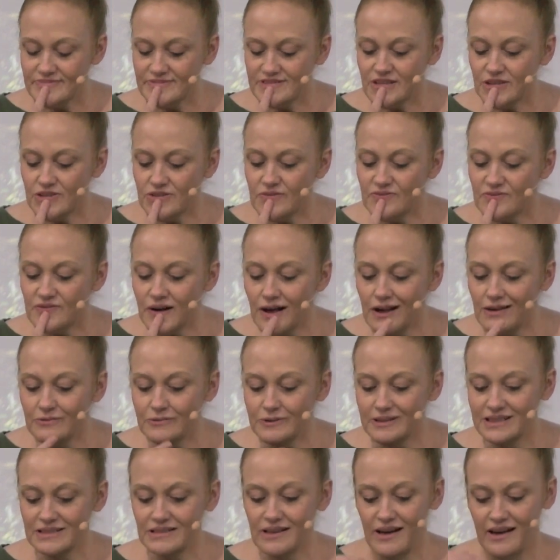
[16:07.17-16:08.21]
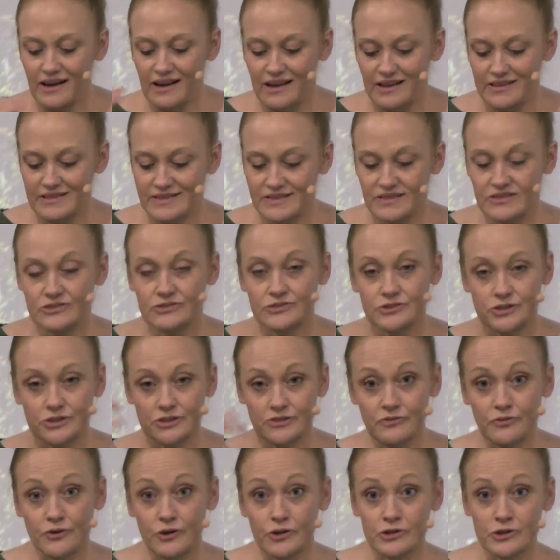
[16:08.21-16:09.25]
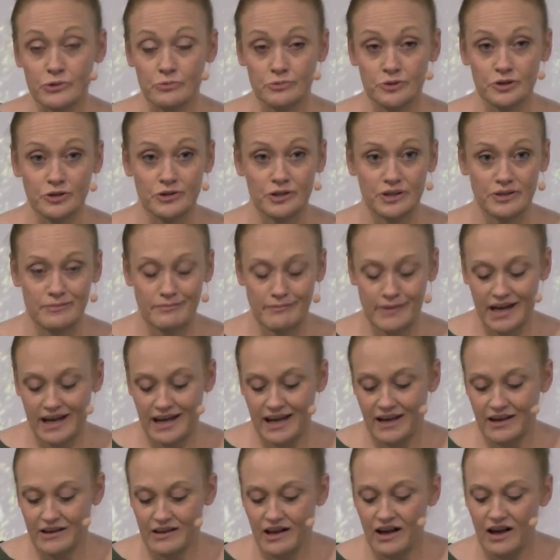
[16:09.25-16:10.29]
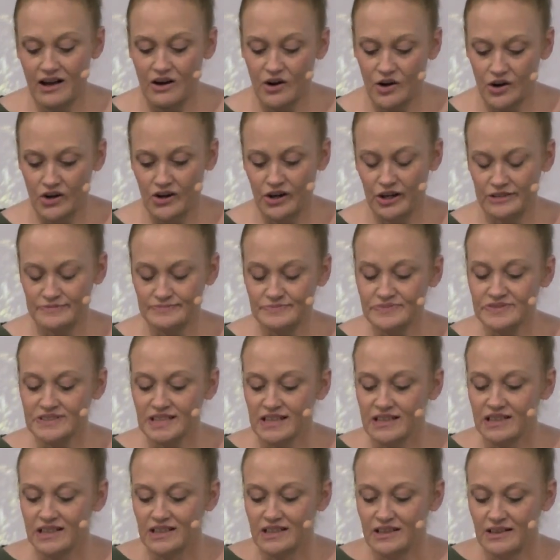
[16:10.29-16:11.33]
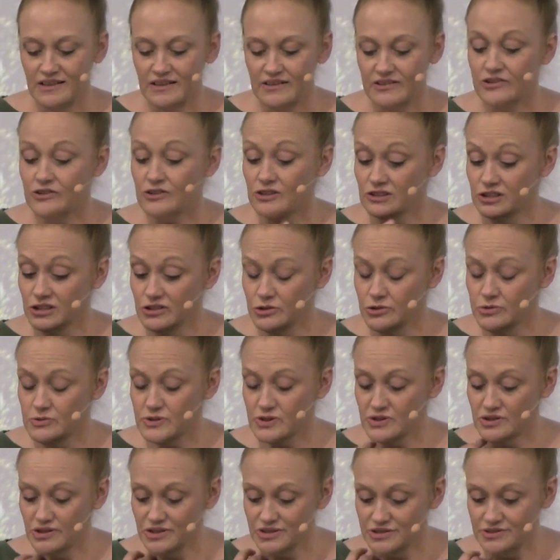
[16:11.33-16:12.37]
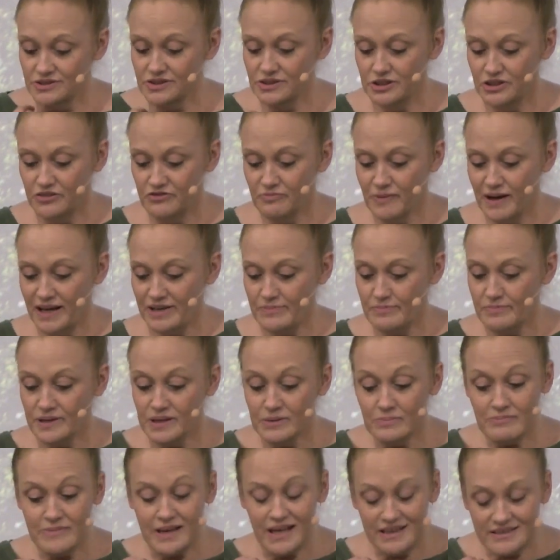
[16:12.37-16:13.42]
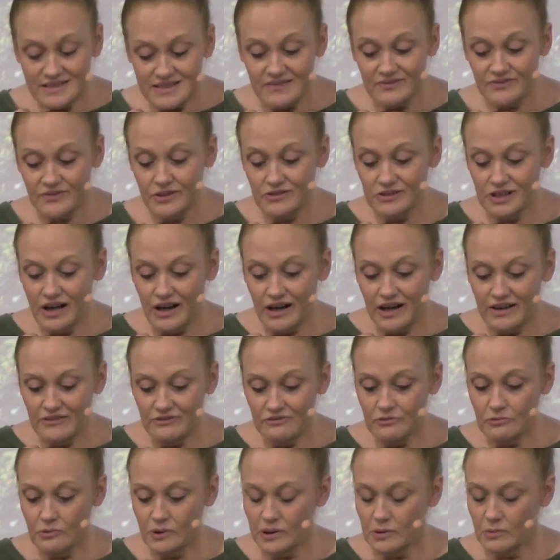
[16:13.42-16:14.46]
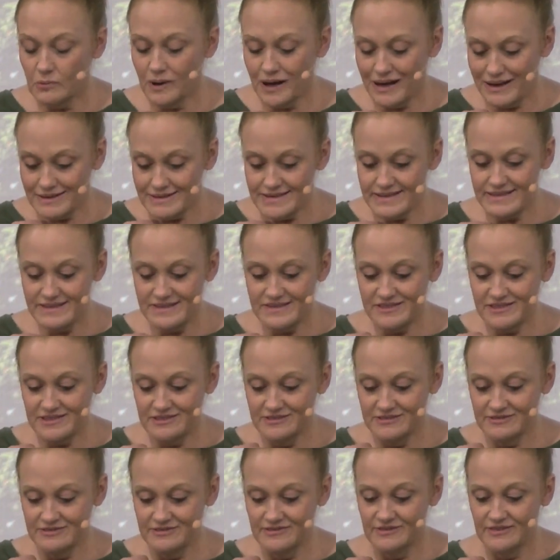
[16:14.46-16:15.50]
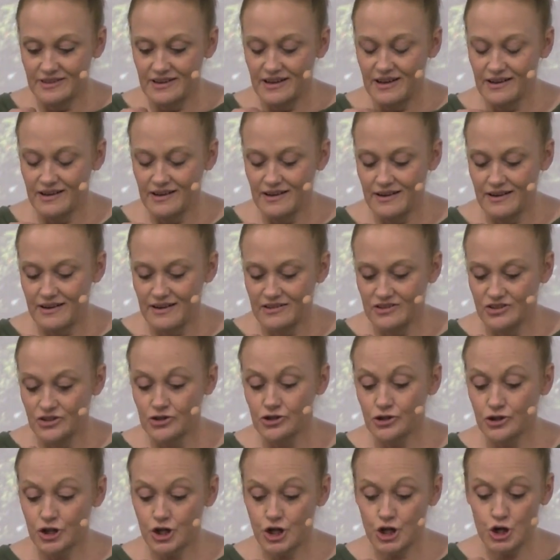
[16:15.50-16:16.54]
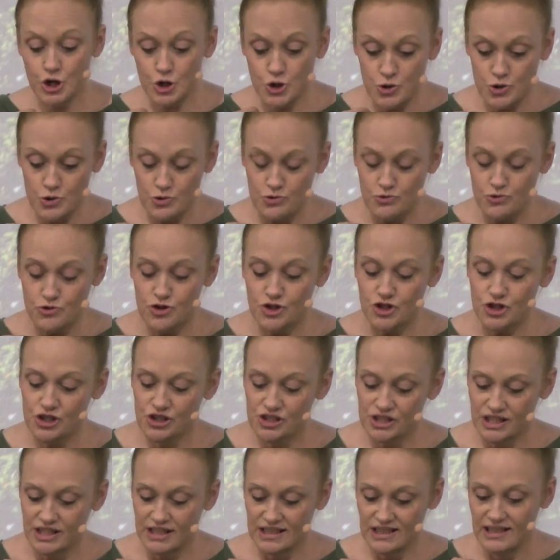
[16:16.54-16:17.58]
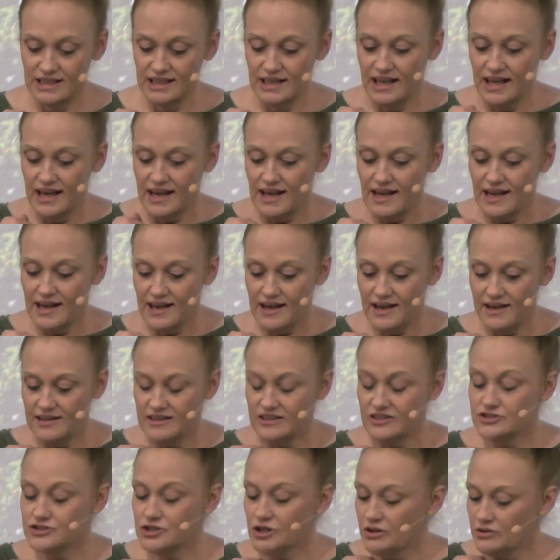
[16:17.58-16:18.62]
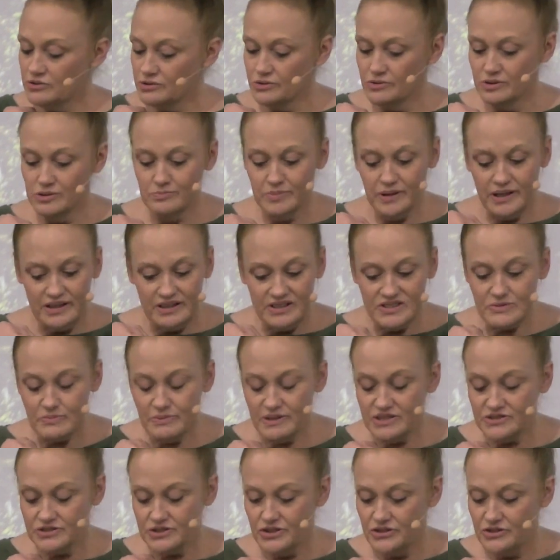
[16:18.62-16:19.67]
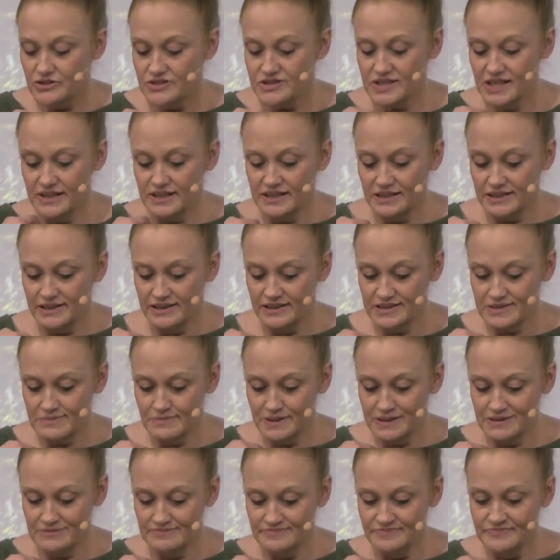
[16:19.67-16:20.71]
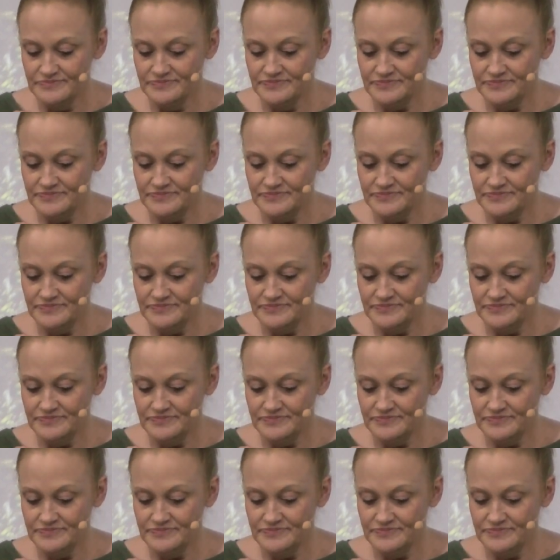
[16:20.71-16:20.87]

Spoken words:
So the following lies took further root in my heart. You're a loser. You've made a big mess of your life. What a waste. You're huge and a total embarrassment to your son and husband.